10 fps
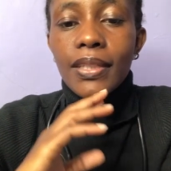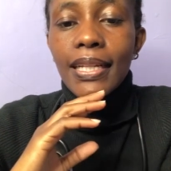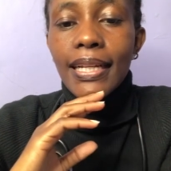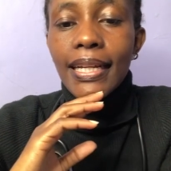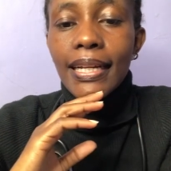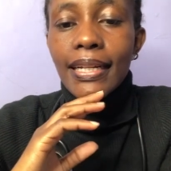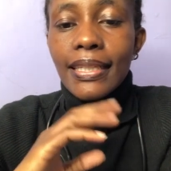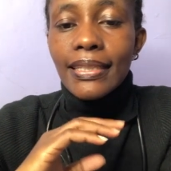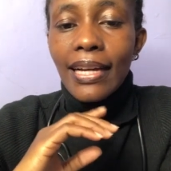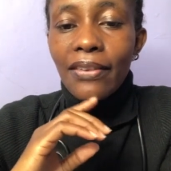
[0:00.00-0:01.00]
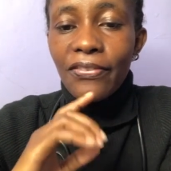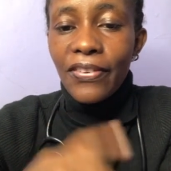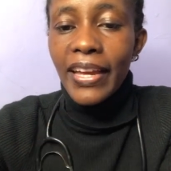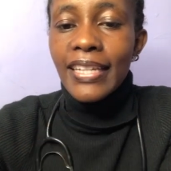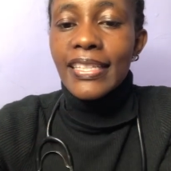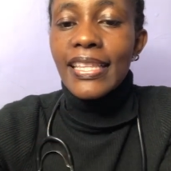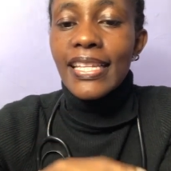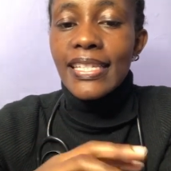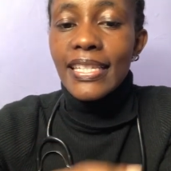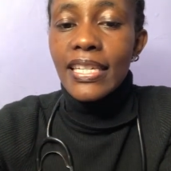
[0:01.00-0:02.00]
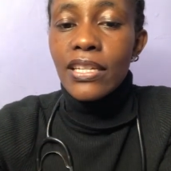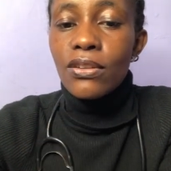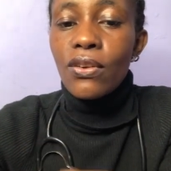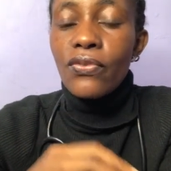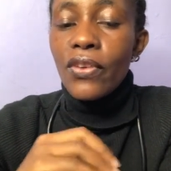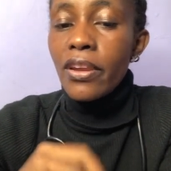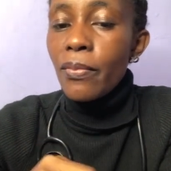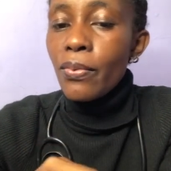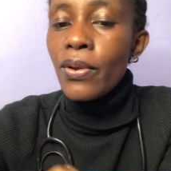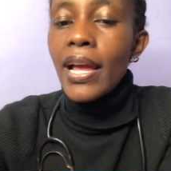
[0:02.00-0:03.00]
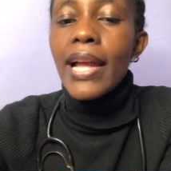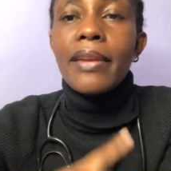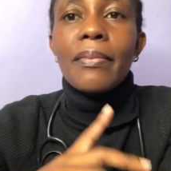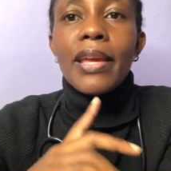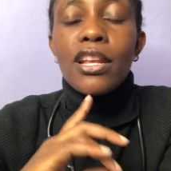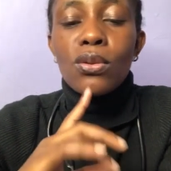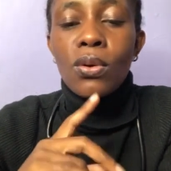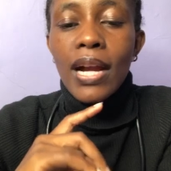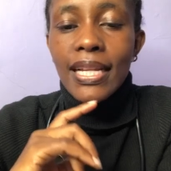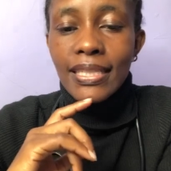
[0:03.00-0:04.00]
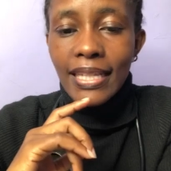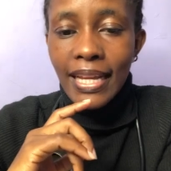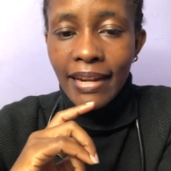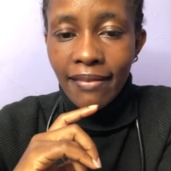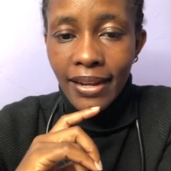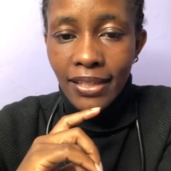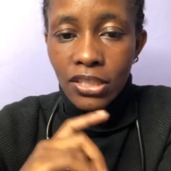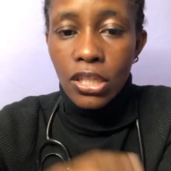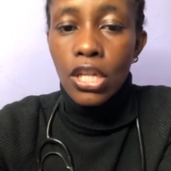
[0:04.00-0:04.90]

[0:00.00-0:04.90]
that affect the skin of your nipple and may look at a rash.